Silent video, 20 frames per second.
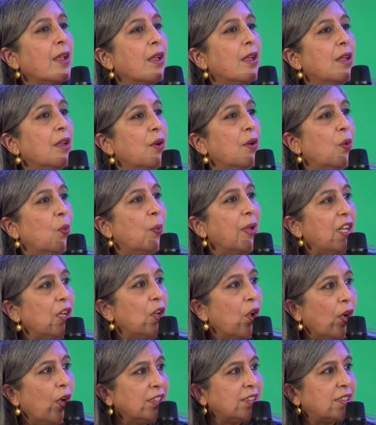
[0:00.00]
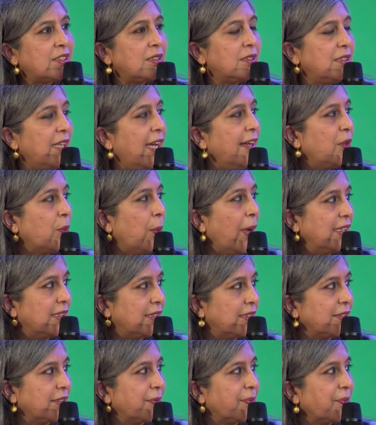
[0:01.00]
we lost that wealth.
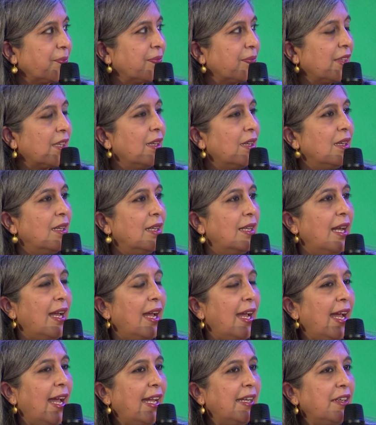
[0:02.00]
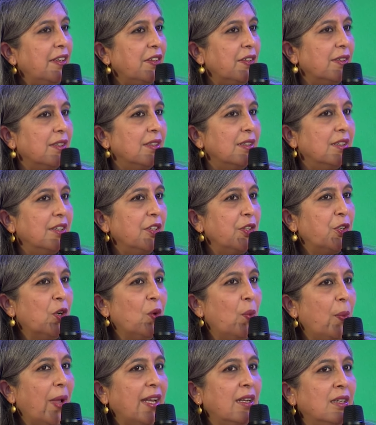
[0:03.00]
And, you know,
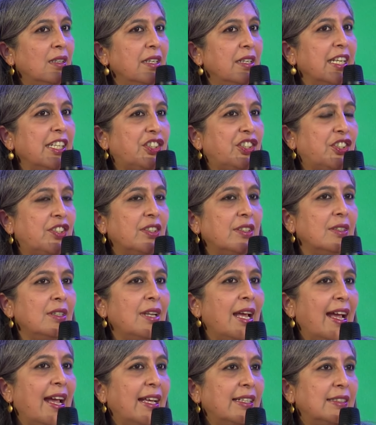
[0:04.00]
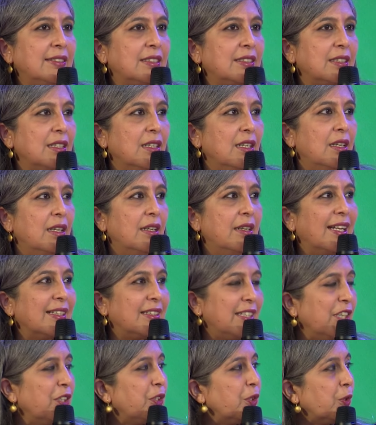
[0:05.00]
when a nation has
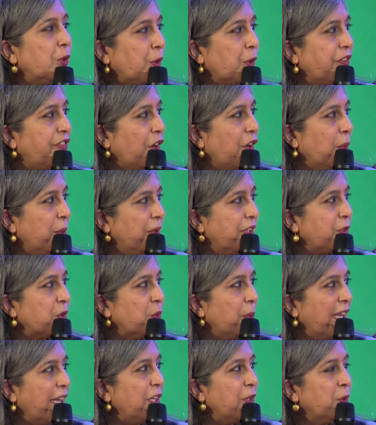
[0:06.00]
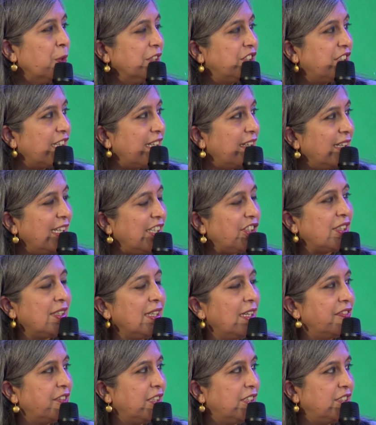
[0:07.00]
nothing to look forward to, when you are generation
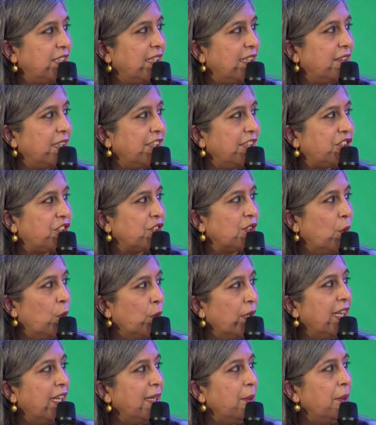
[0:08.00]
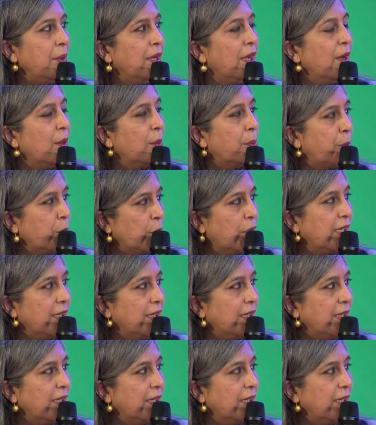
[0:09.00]
after generation only poor,